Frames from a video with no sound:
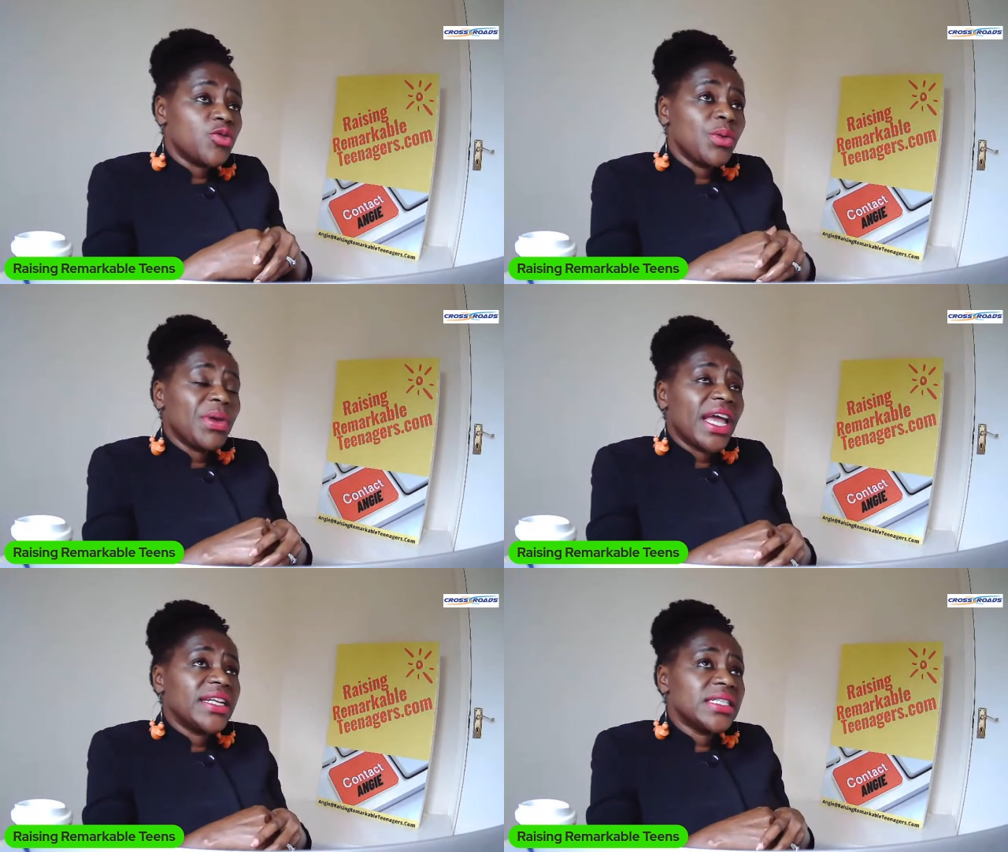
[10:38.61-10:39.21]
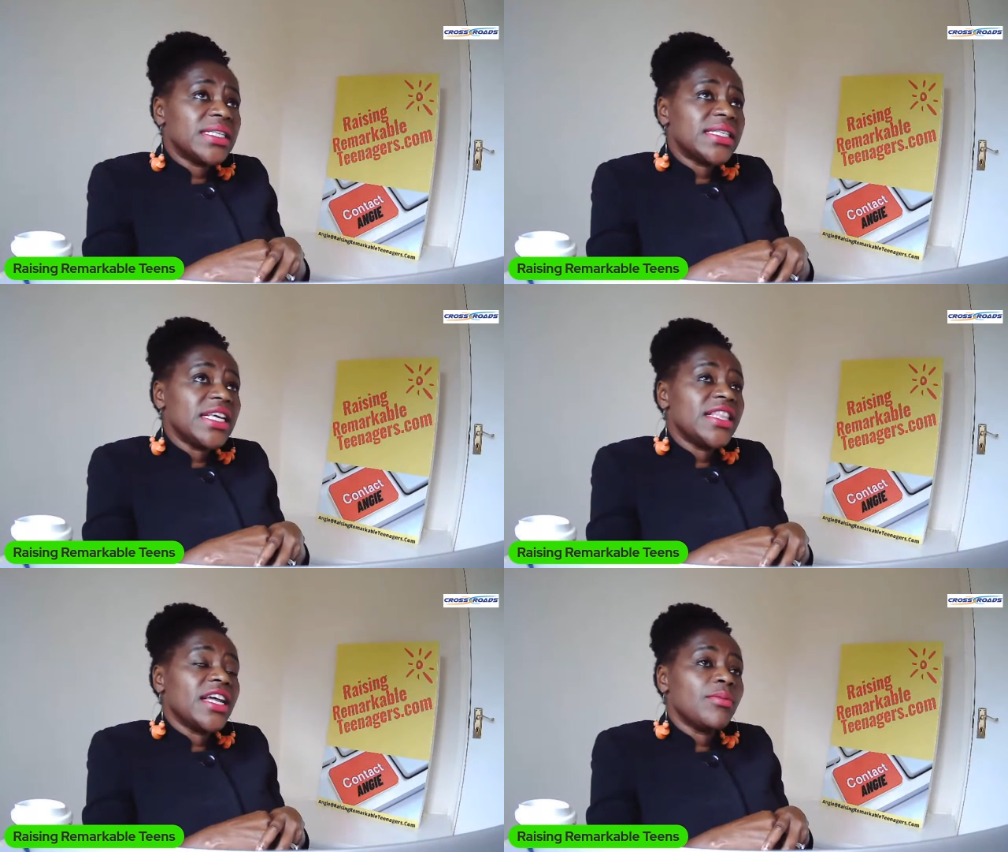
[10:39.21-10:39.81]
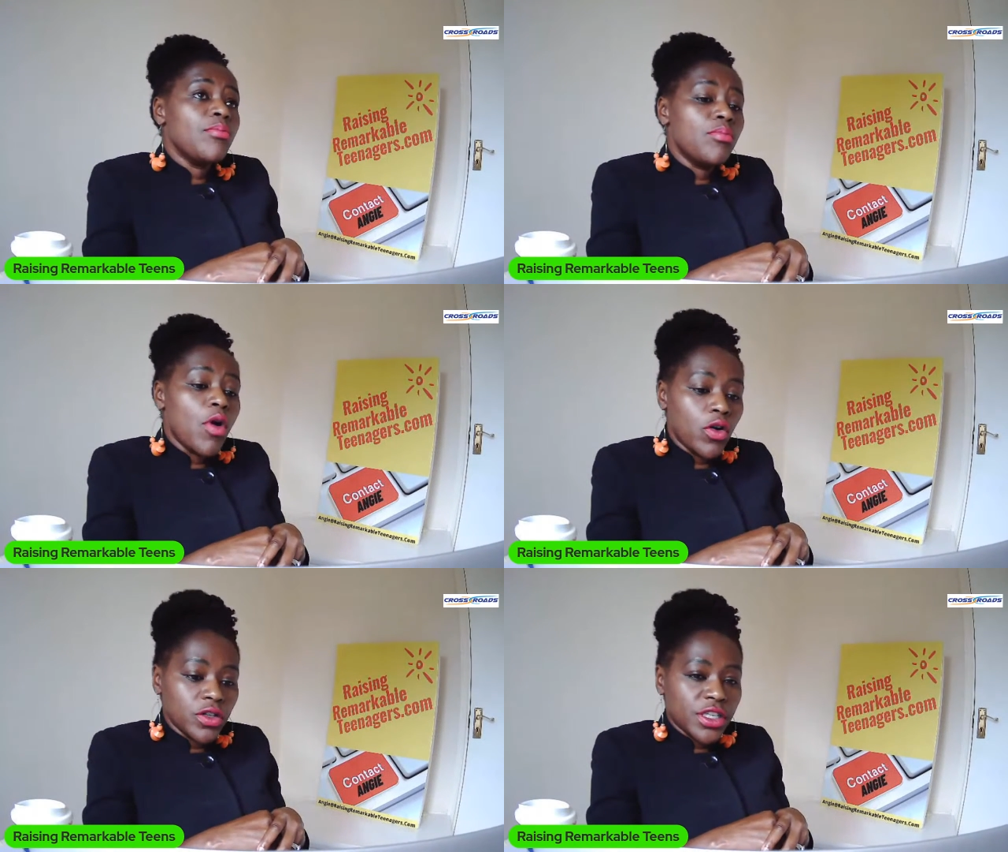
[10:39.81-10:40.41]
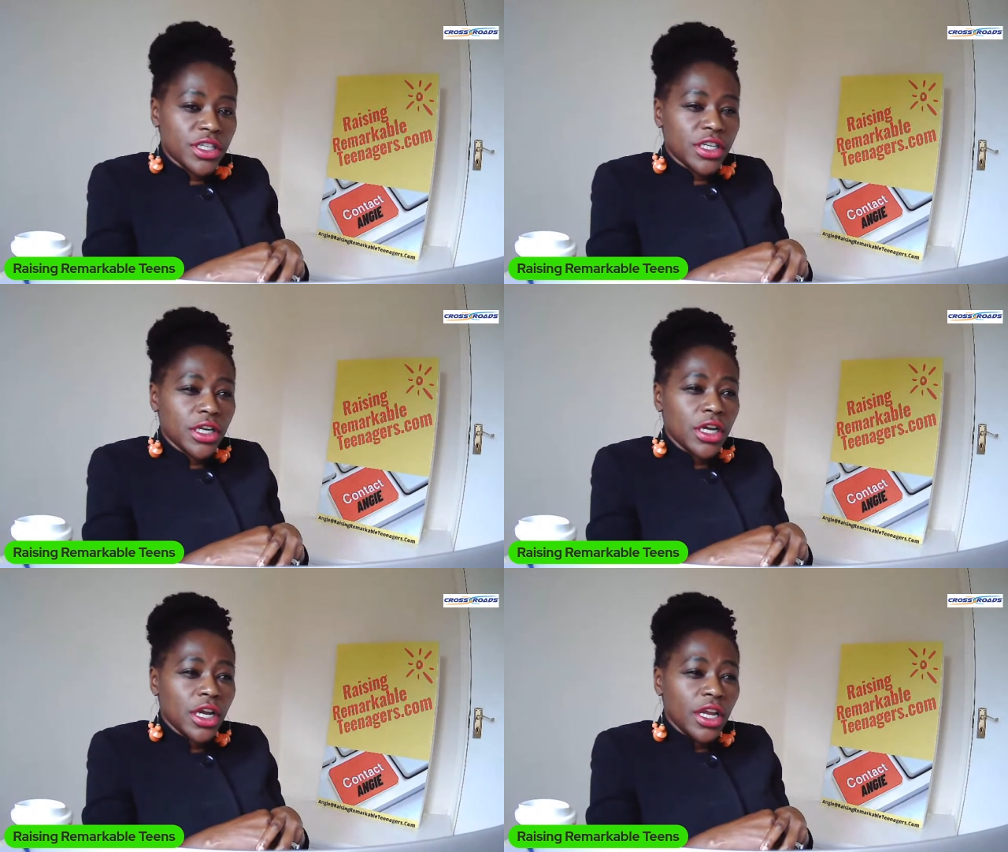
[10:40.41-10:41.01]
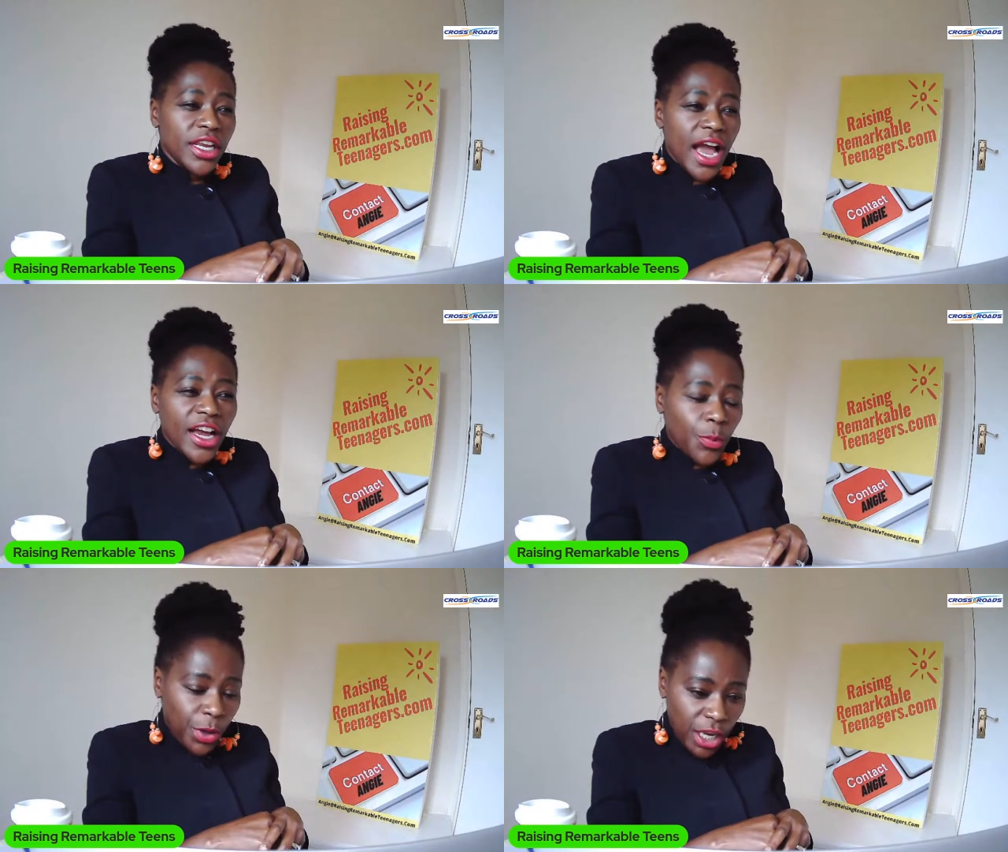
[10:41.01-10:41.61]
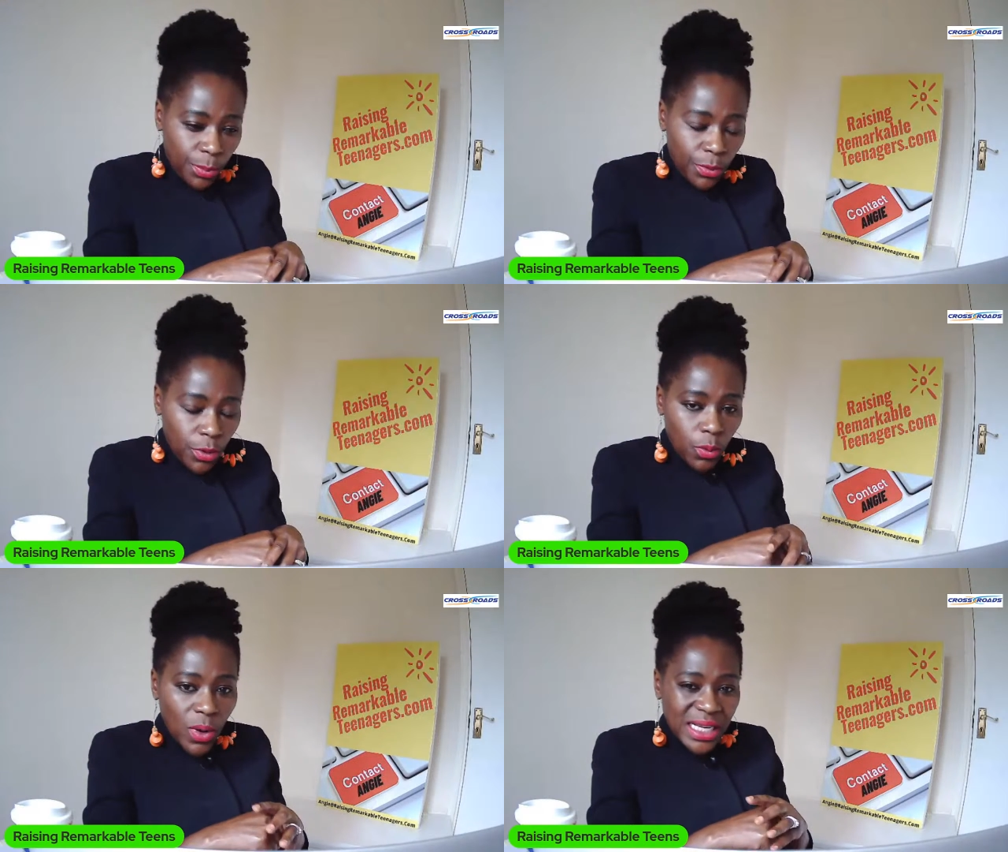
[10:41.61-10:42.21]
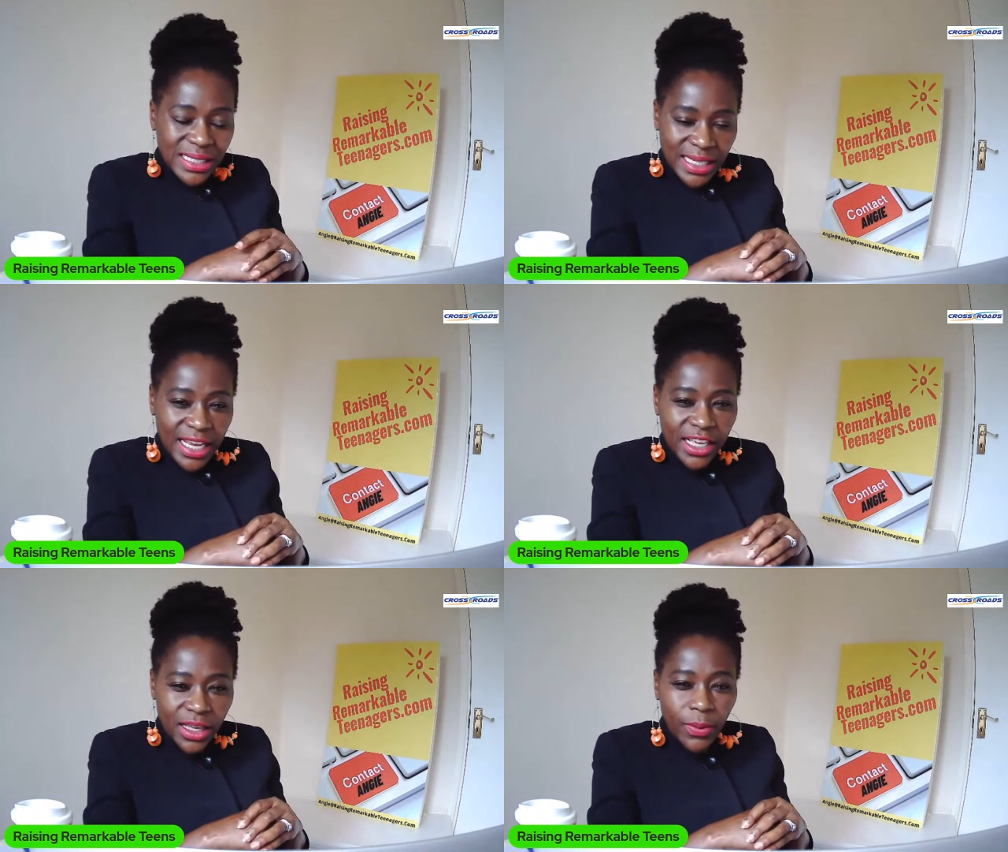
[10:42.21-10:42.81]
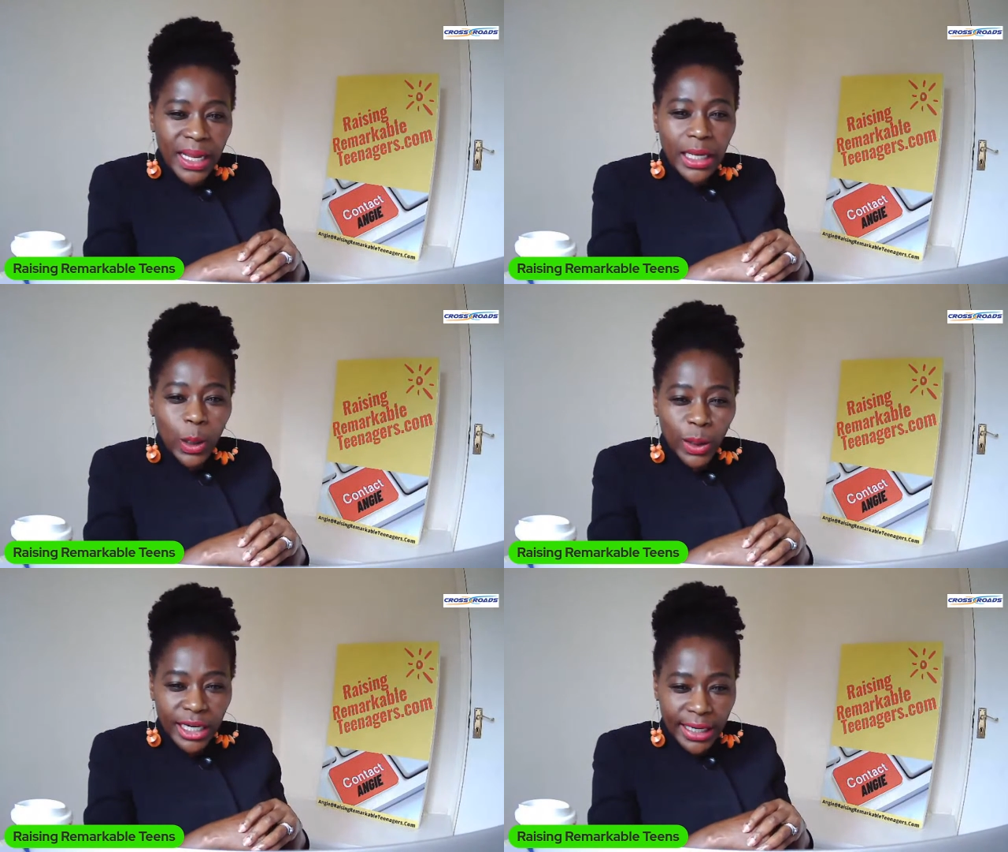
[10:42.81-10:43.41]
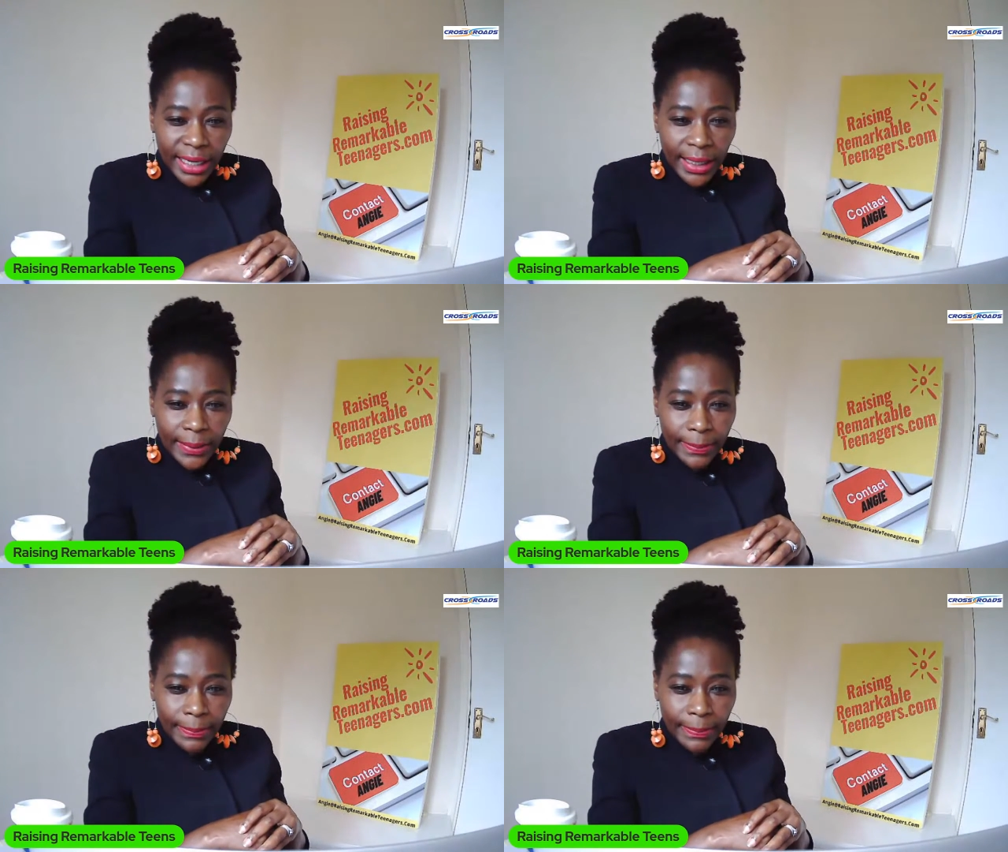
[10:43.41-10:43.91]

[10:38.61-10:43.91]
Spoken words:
we began to see that most young people were saying they were lonely.